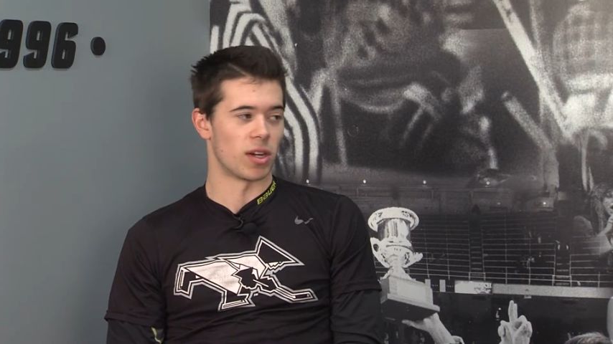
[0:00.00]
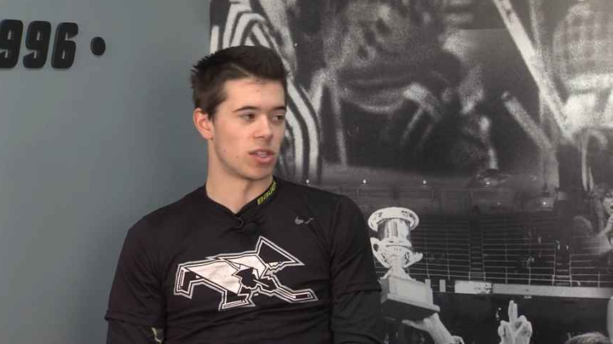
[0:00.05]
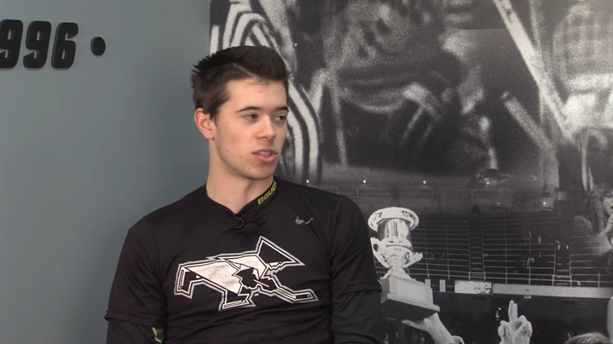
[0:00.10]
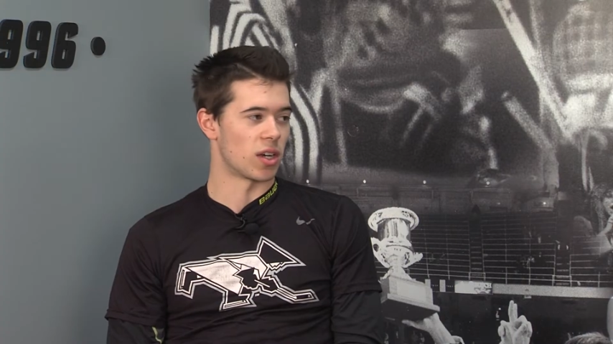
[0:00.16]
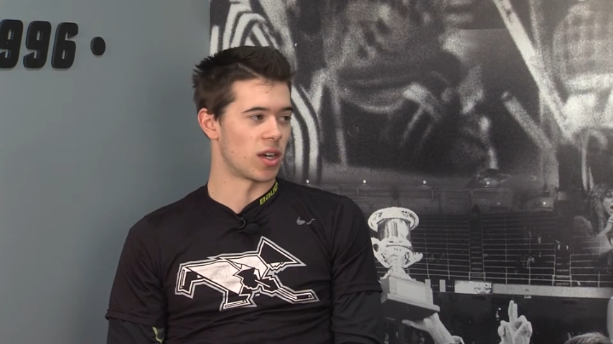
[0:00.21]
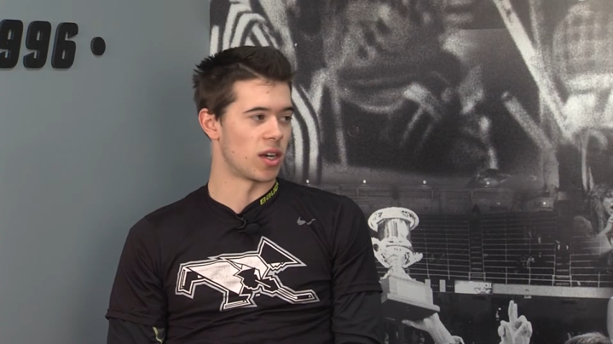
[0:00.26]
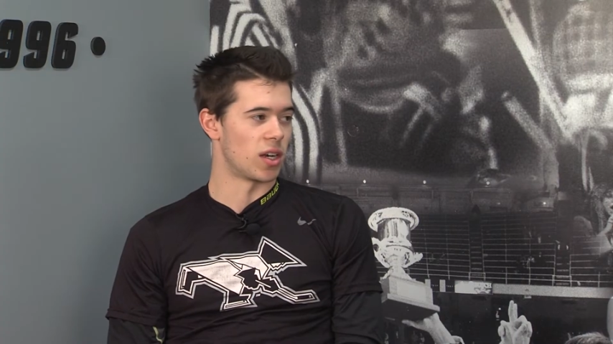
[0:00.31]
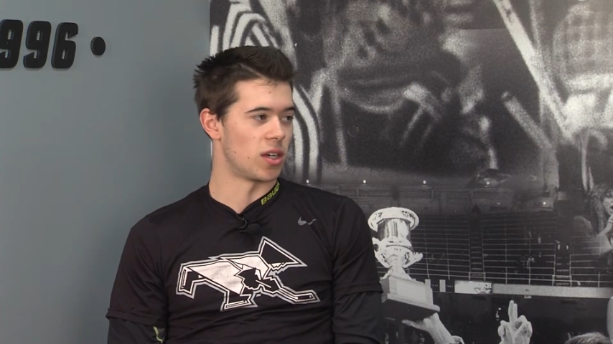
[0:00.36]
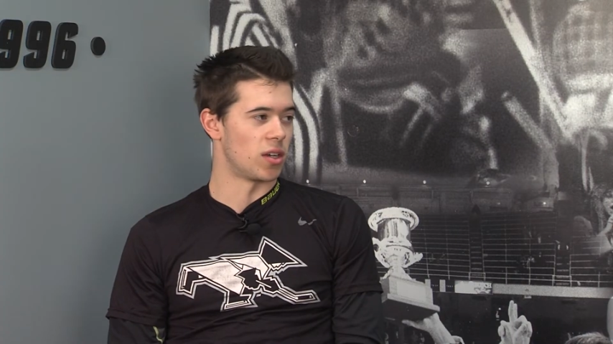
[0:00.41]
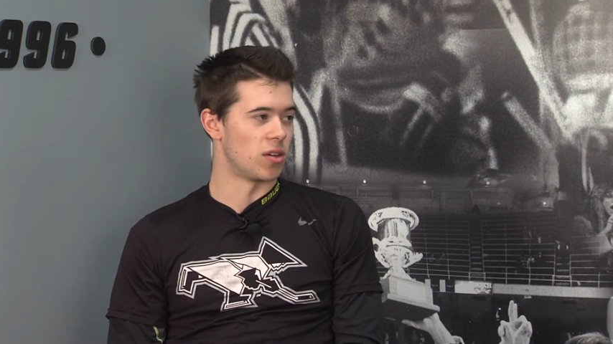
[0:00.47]
going to
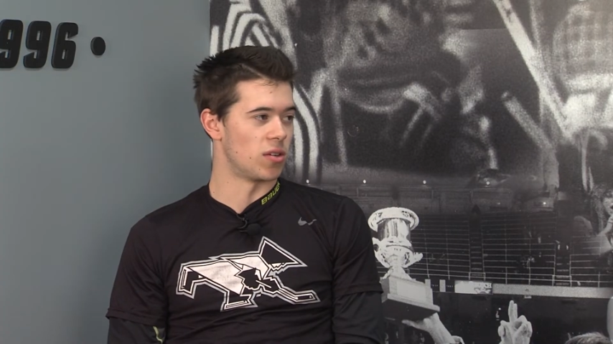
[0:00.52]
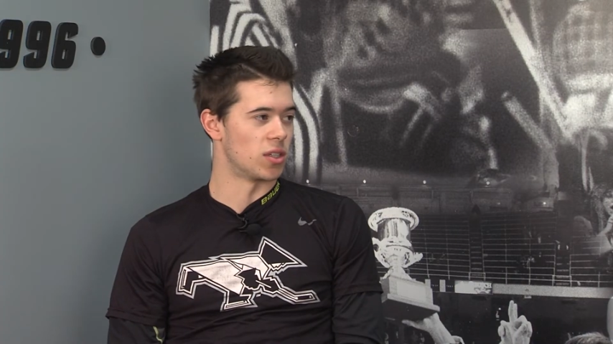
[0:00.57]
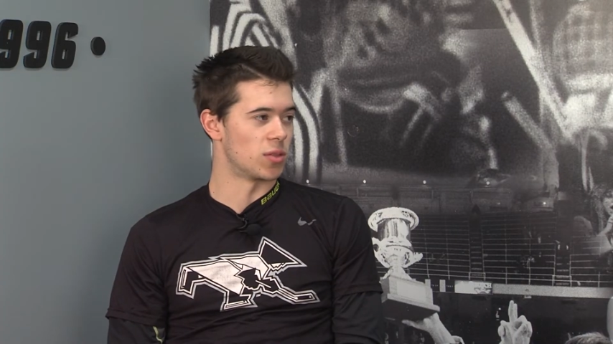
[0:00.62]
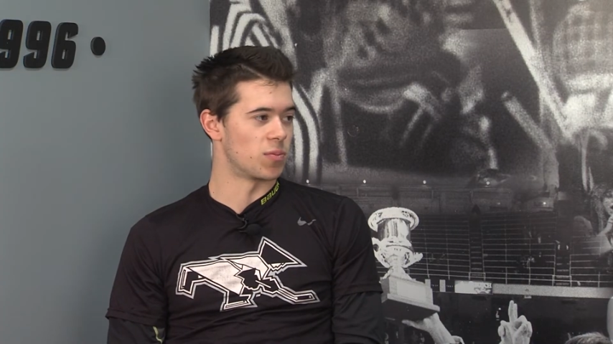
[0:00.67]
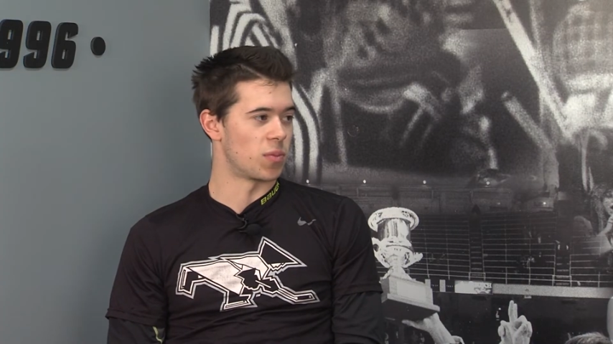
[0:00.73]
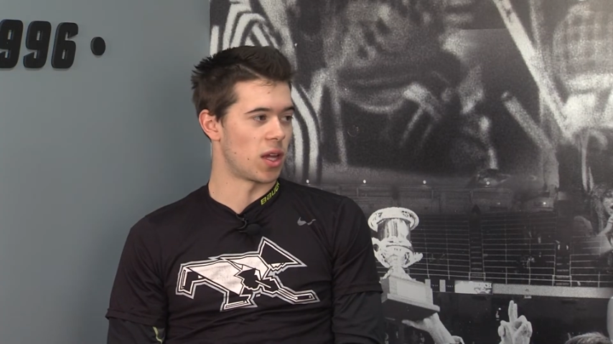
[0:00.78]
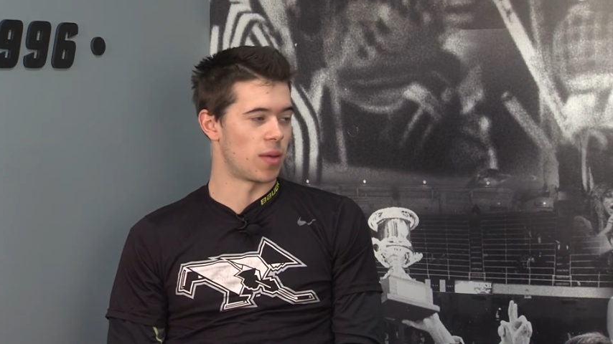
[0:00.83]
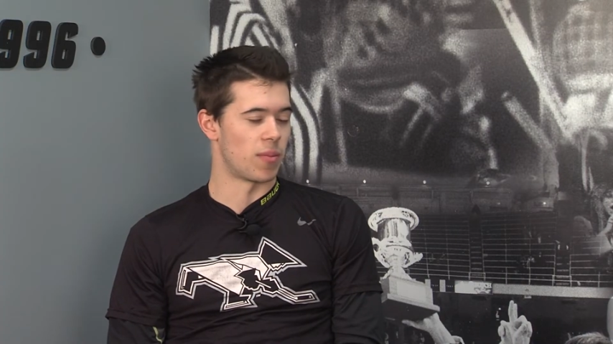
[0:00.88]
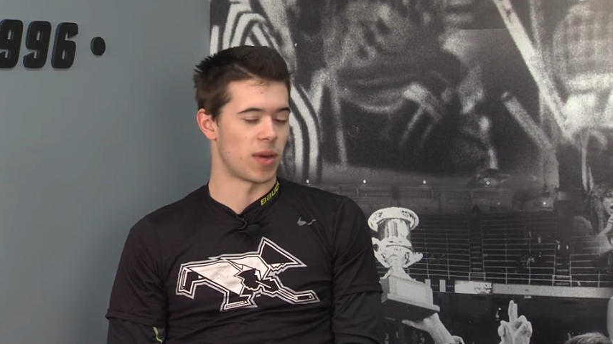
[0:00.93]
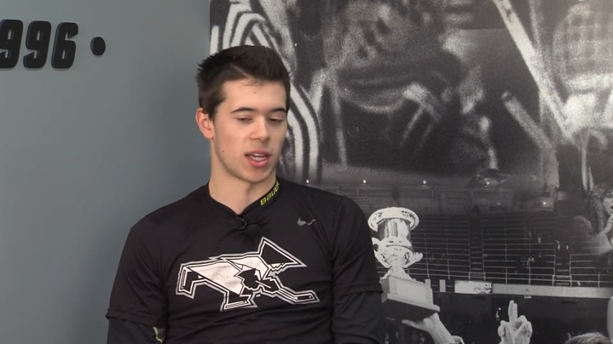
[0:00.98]
try to do,
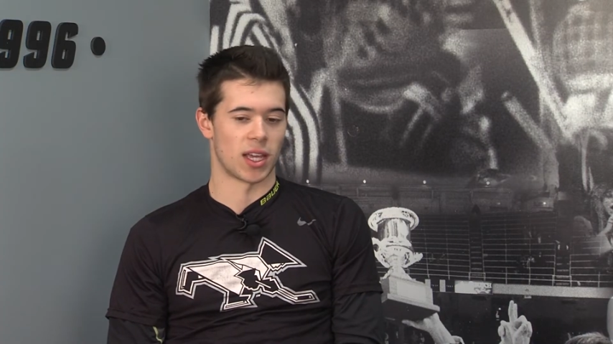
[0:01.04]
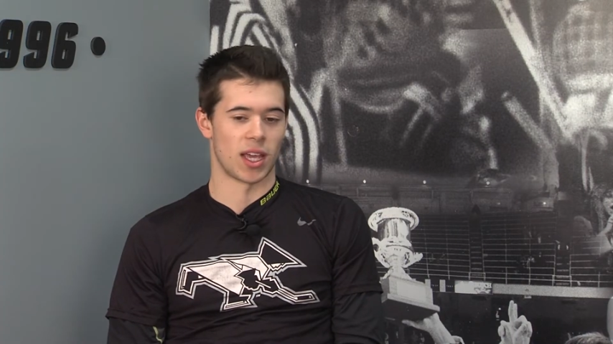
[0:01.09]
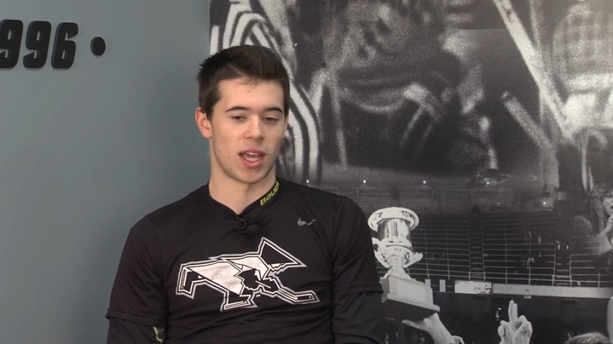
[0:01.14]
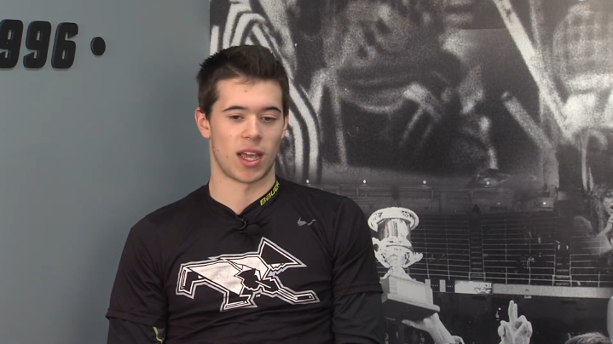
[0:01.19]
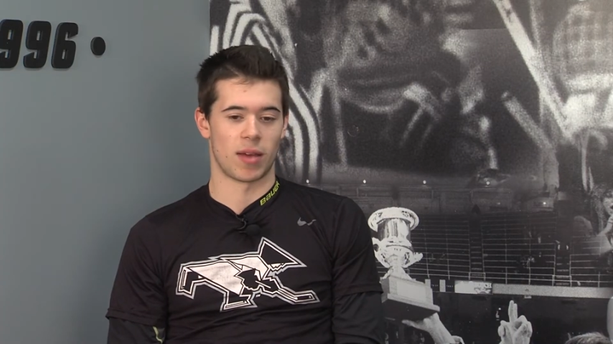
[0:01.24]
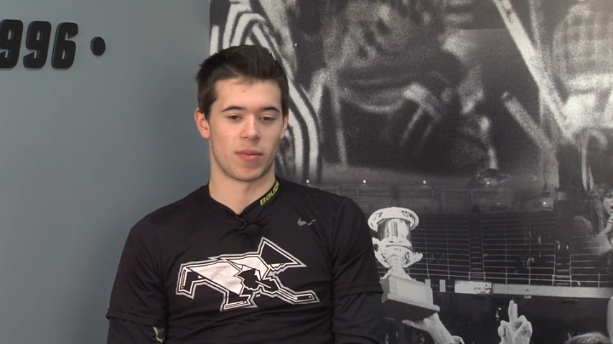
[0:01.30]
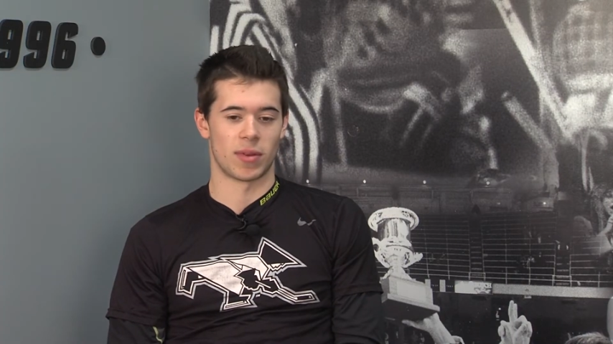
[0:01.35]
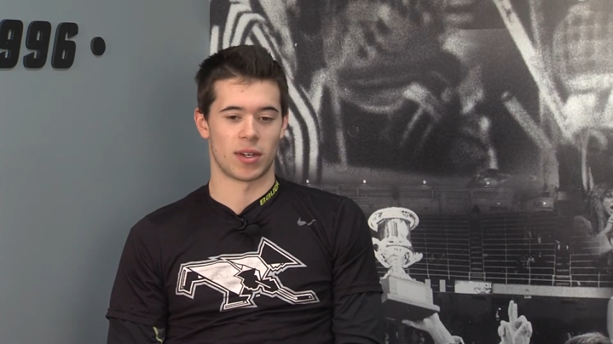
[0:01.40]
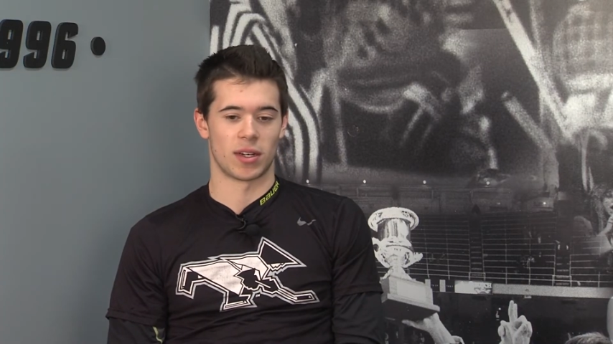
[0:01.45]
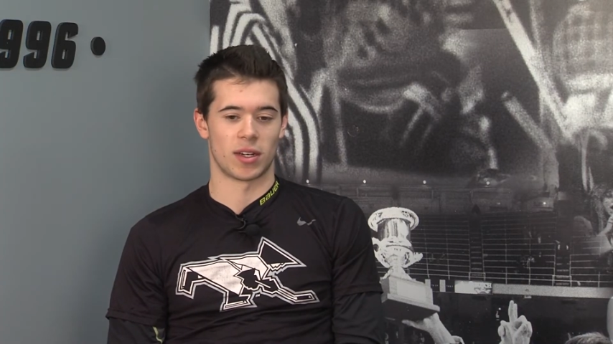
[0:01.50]
just play my game